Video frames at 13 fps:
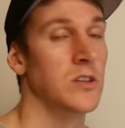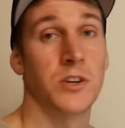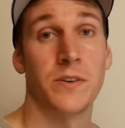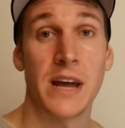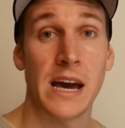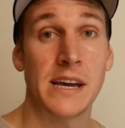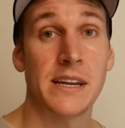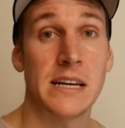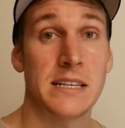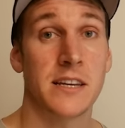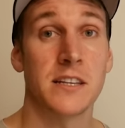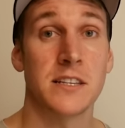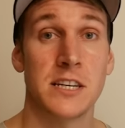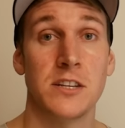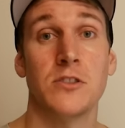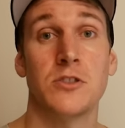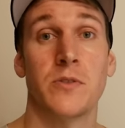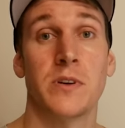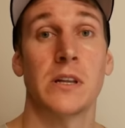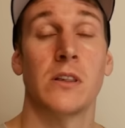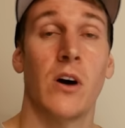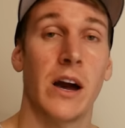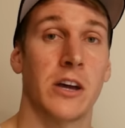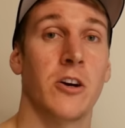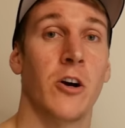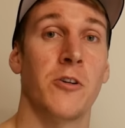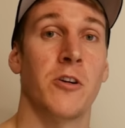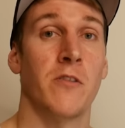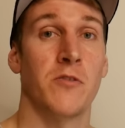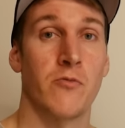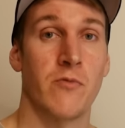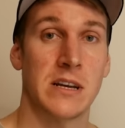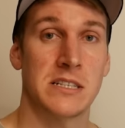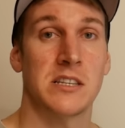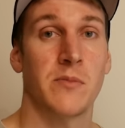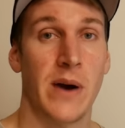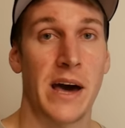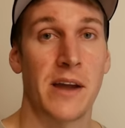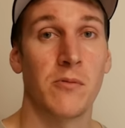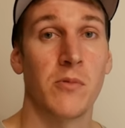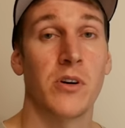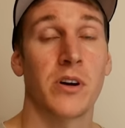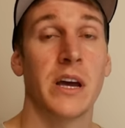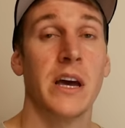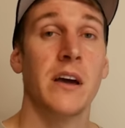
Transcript: So now you need to continue doing a light coat over the rest of the panel work.